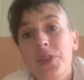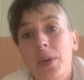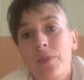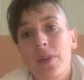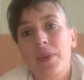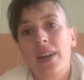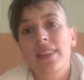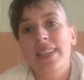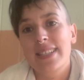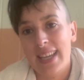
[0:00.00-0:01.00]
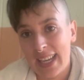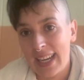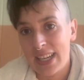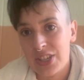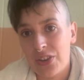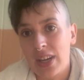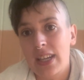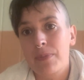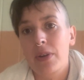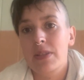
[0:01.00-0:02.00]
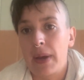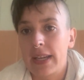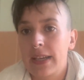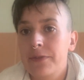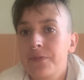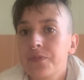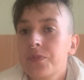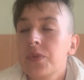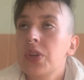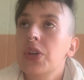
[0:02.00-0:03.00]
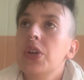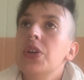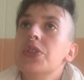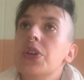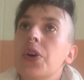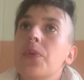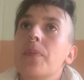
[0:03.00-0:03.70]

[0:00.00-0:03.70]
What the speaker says: them from a holistic and integrated perspective. So